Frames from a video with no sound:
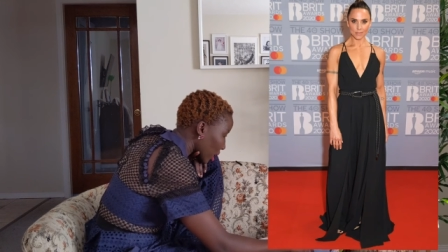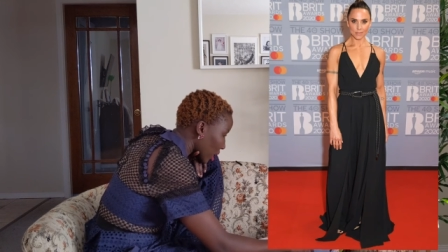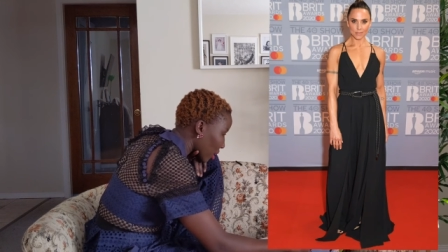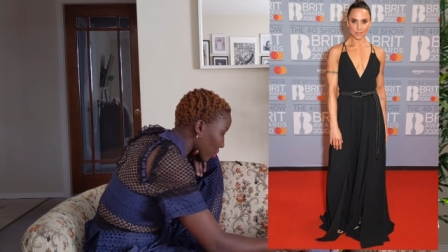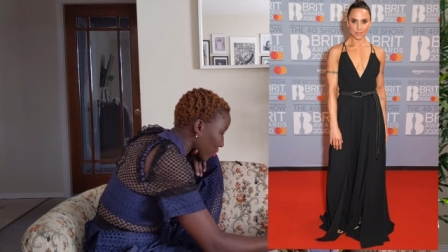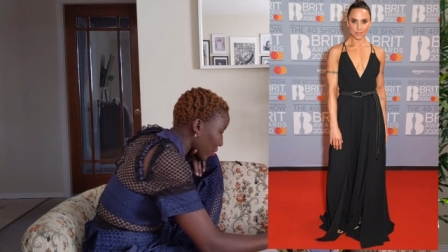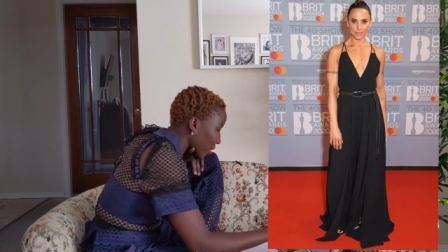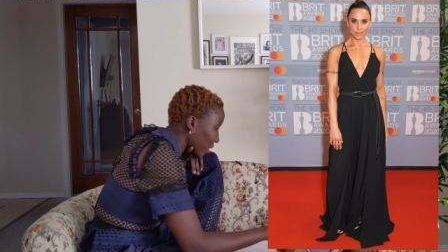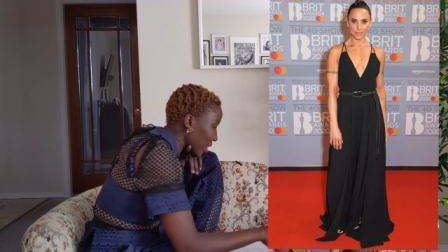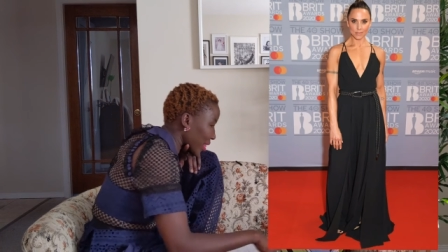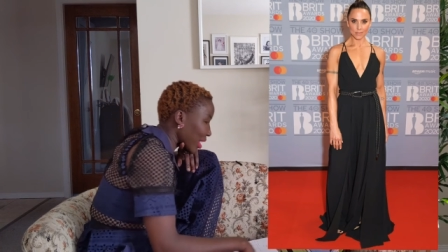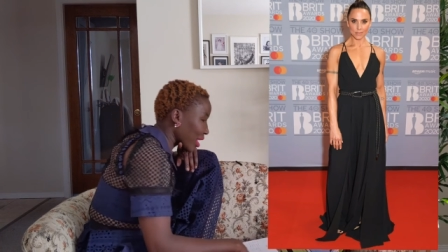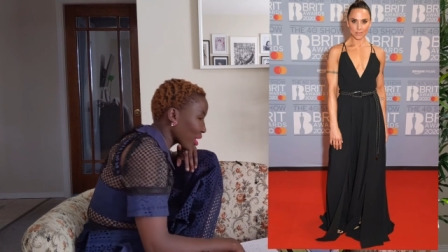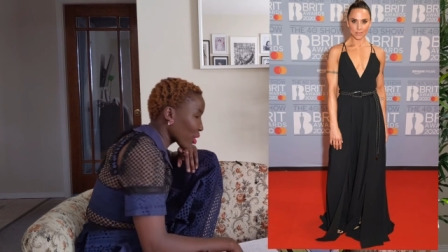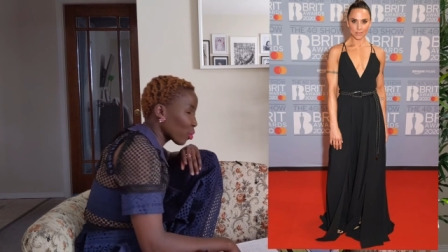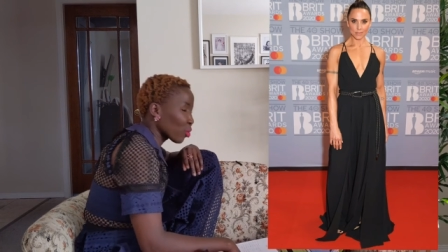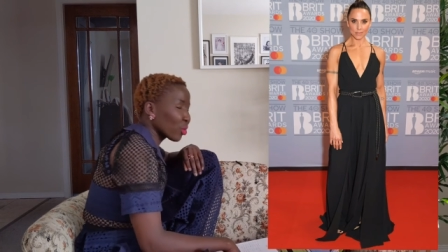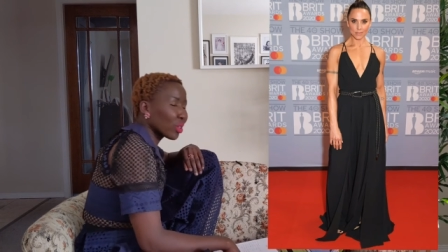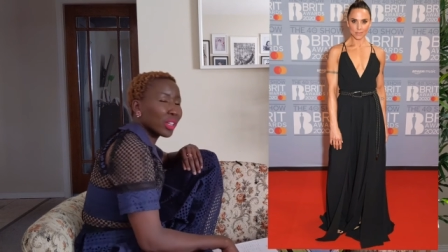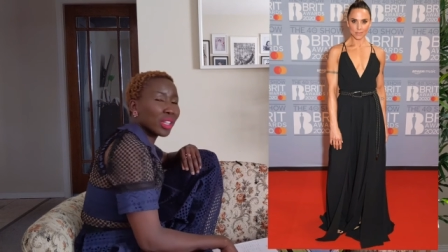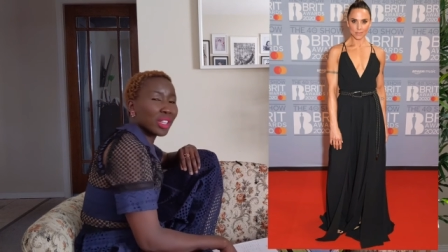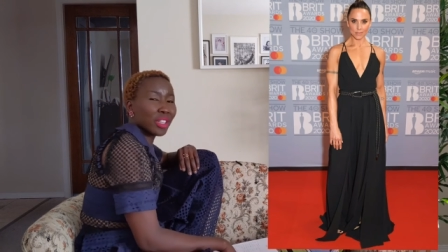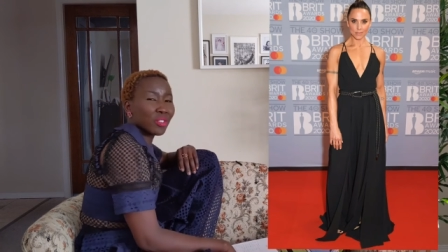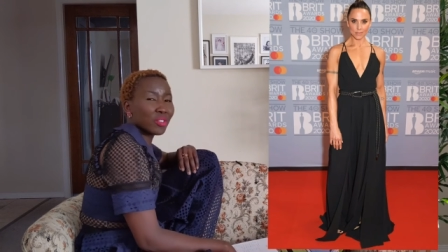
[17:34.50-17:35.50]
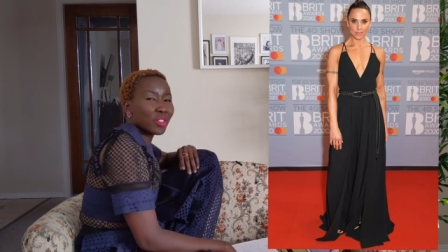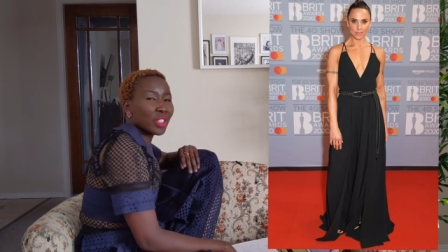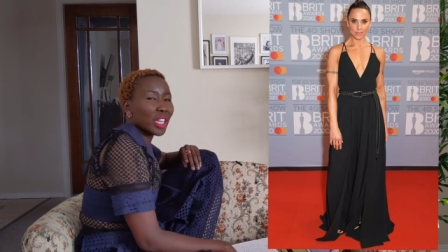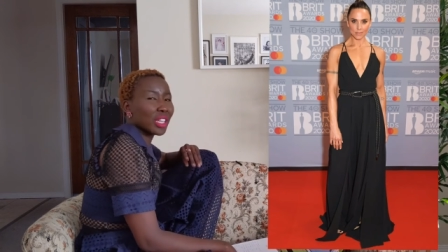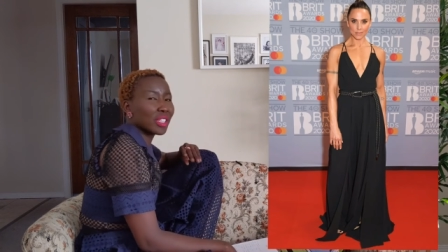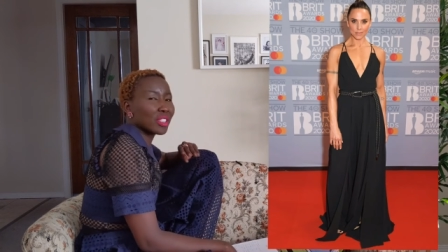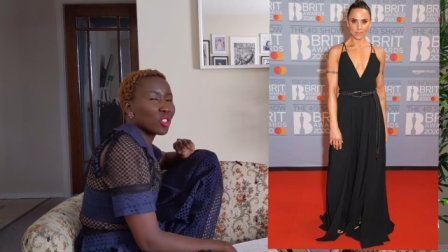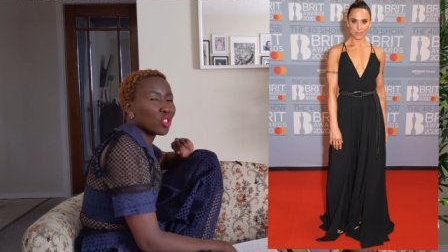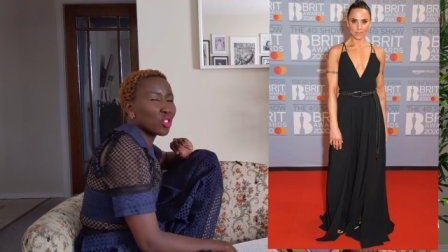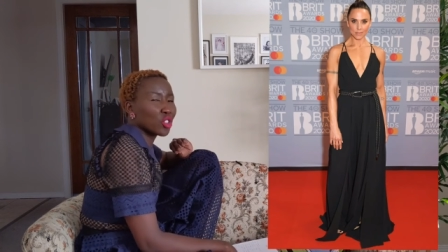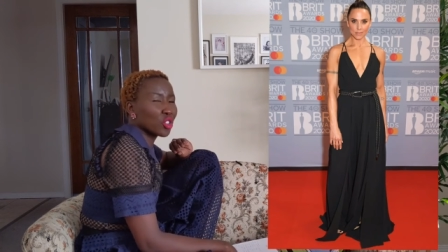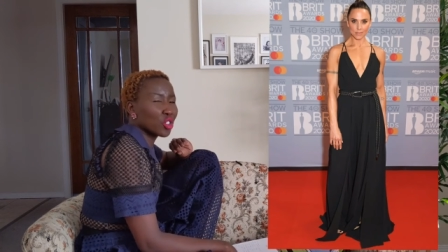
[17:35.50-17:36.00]
I feel like we could have
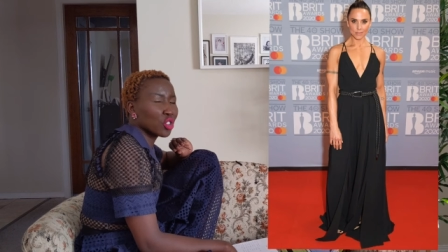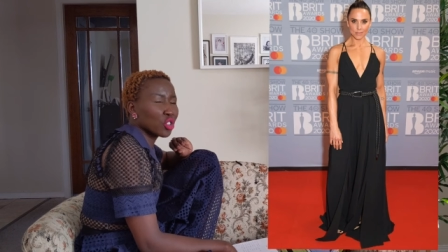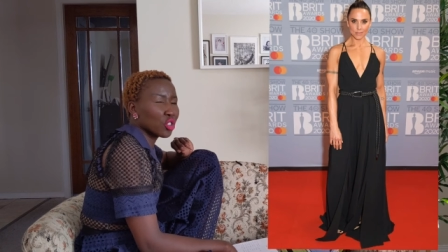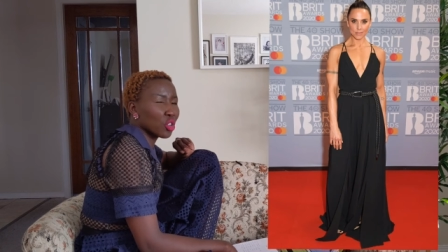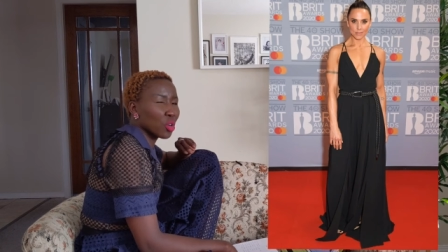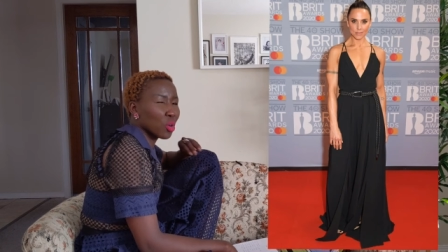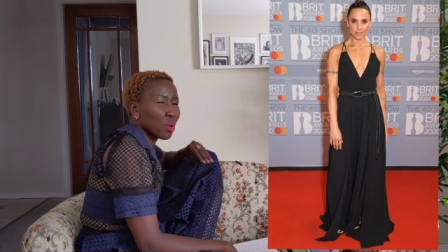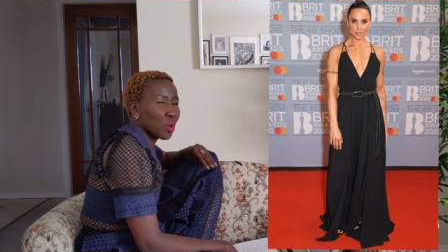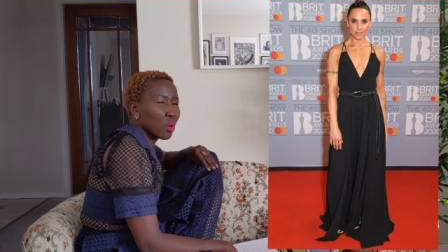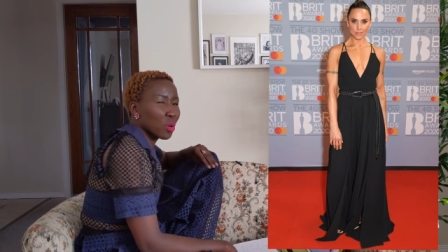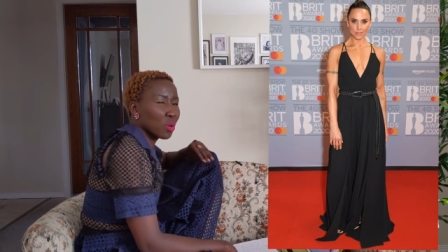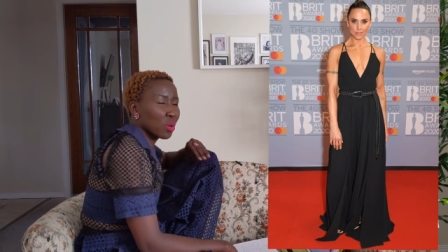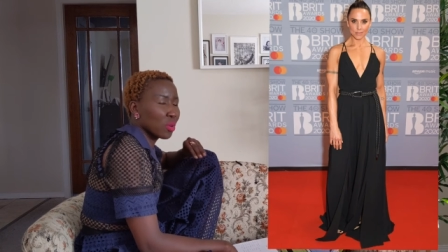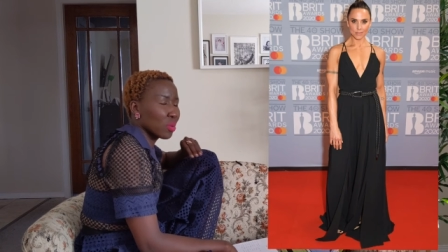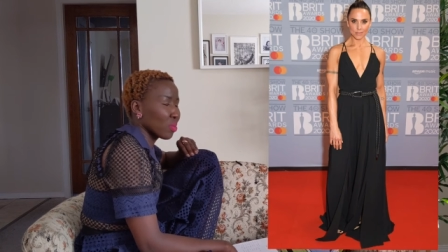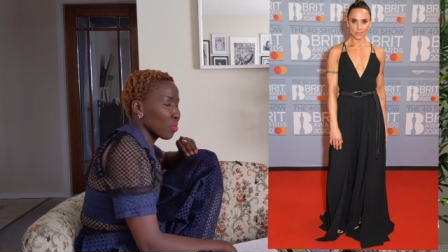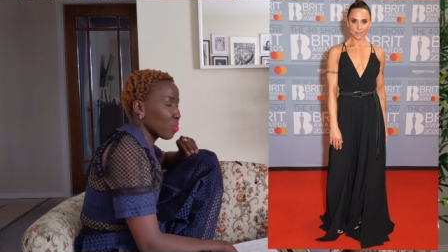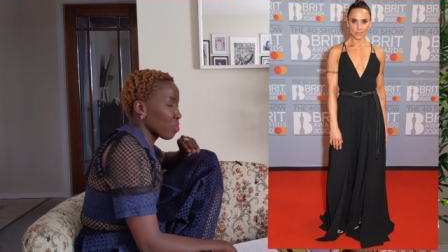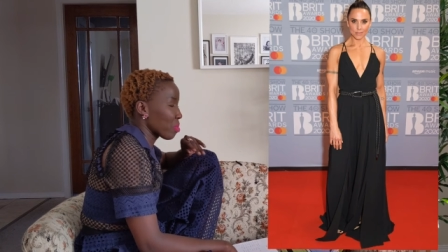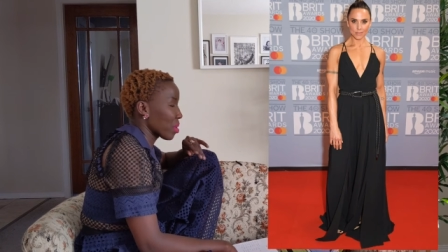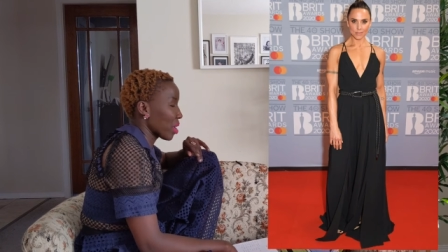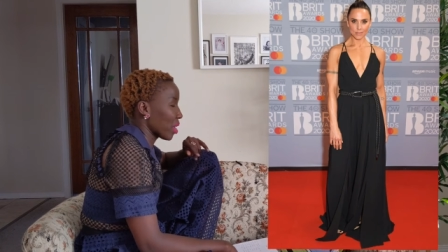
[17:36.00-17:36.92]
done so